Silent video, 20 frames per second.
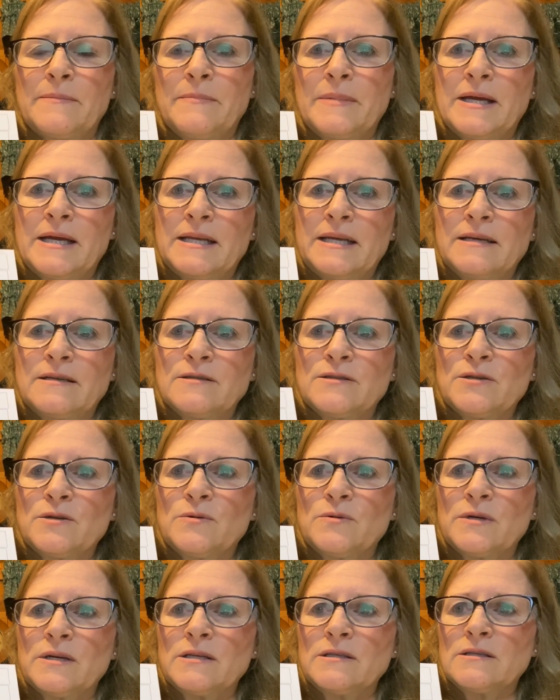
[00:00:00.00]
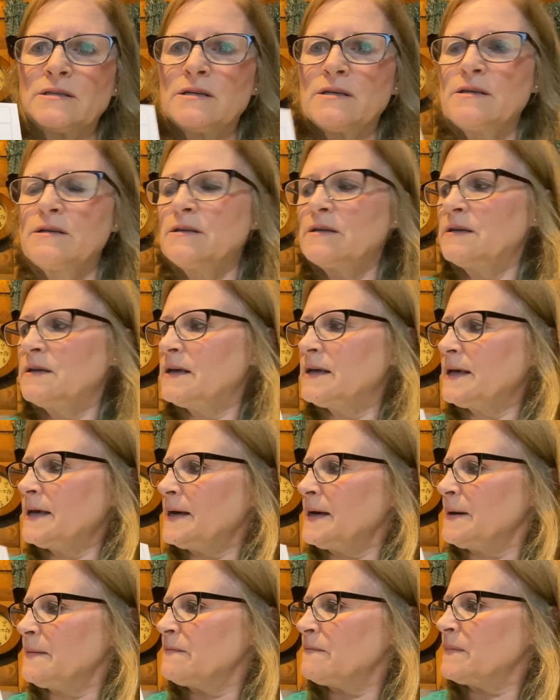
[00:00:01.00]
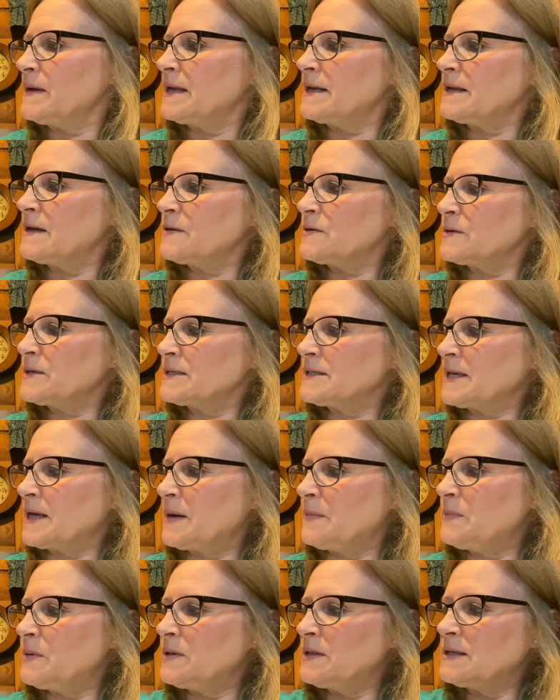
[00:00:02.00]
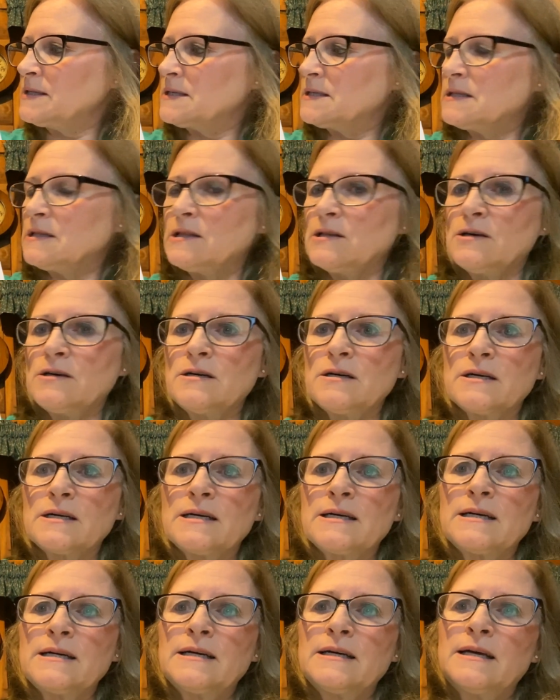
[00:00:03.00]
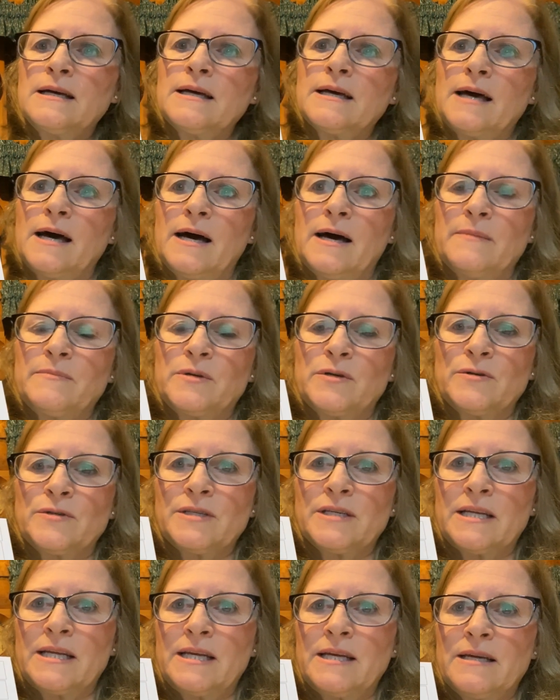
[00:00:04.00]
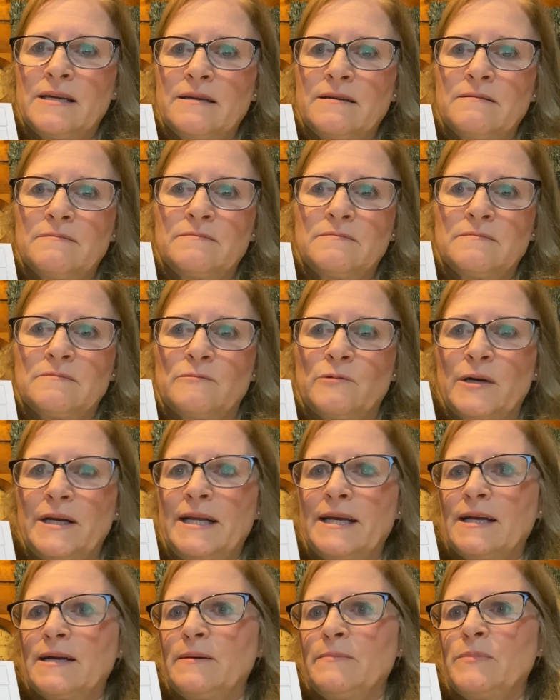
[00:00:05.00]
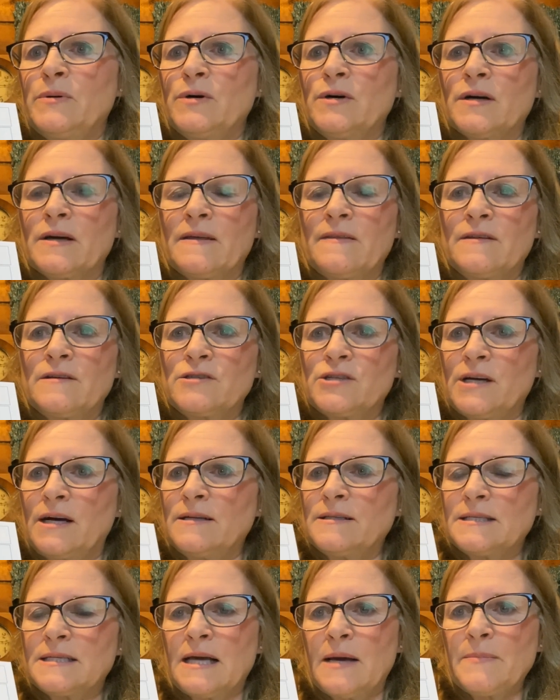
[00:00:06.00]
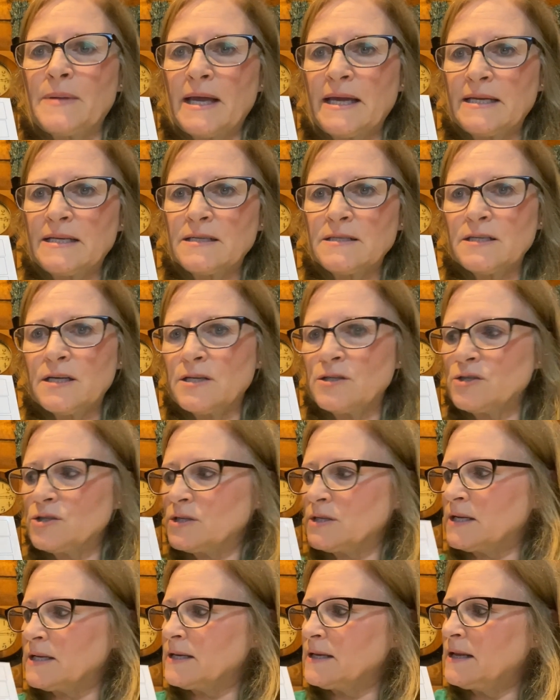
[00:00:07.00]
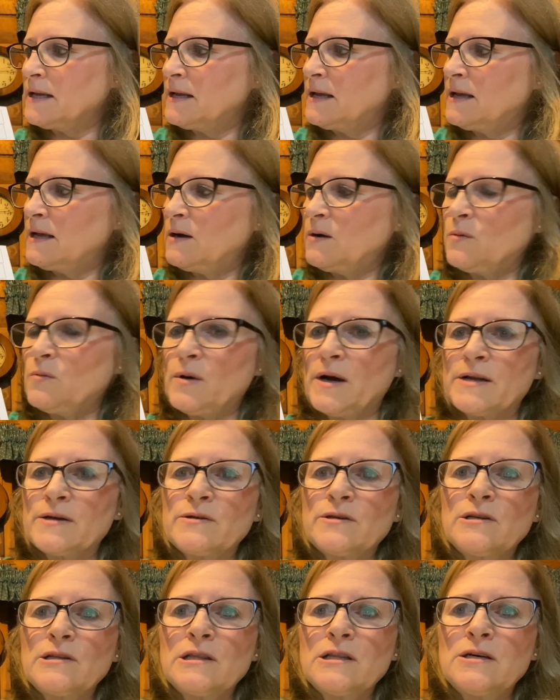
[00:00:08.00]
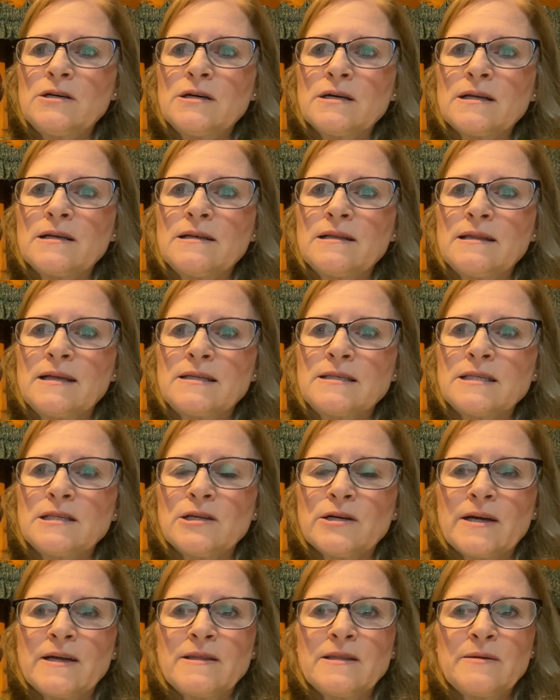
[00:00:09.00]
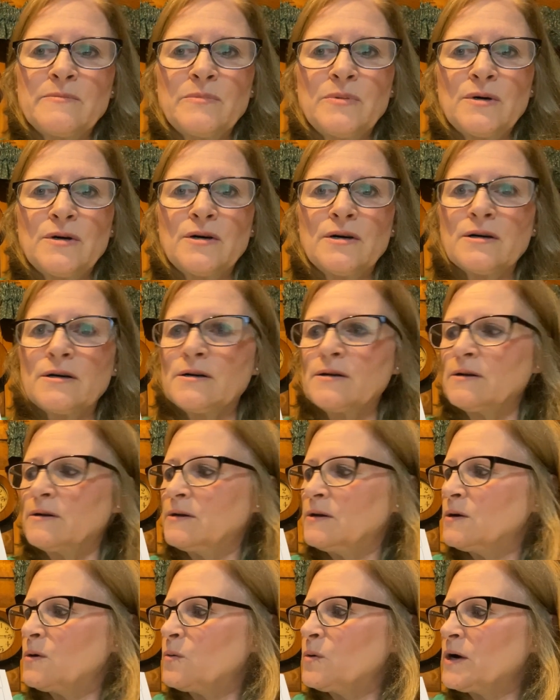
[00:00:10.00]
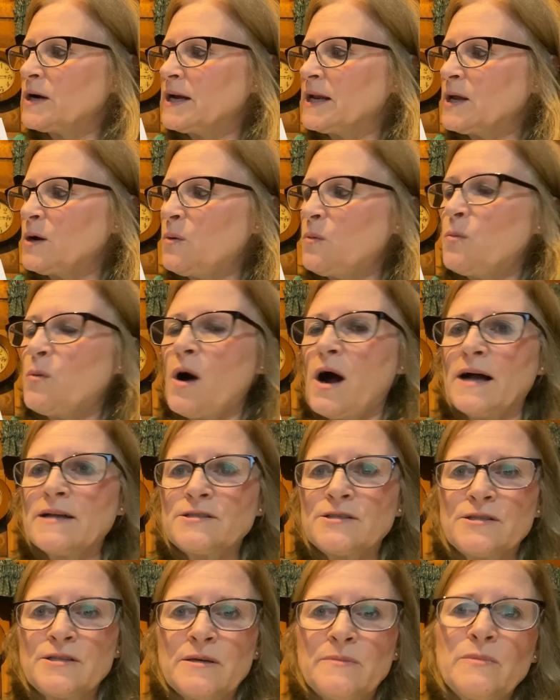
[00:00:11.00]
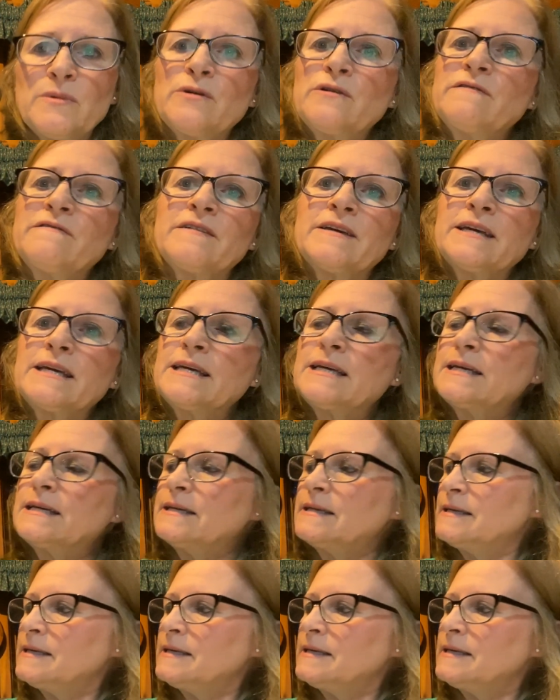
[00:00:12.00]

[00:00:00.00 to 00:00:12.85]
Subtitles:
a meaning to it. Another example is look. You're sitting reading a book and the child's not paying attention. Why don't you look? Let's look at the book. We're going to watch the movie.